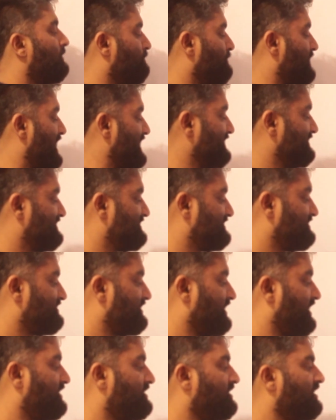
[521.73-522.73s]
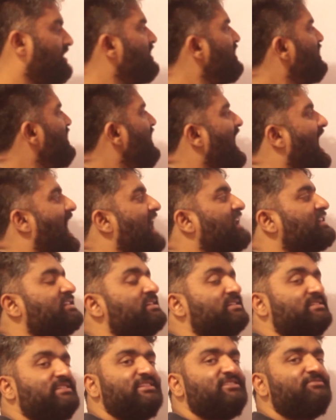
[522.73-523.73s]
mice, right? And
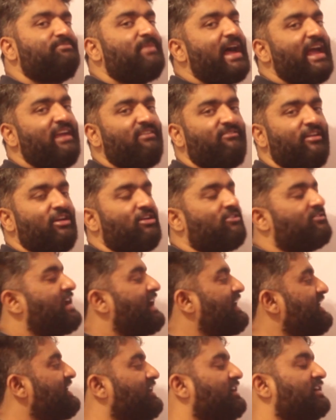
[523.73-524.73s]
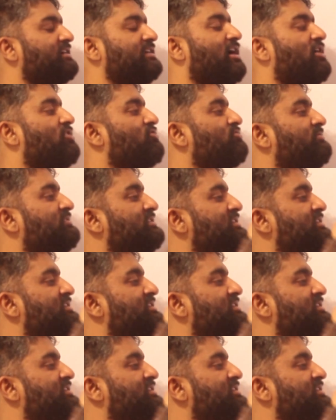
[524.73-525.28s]
this is my way of writing it down.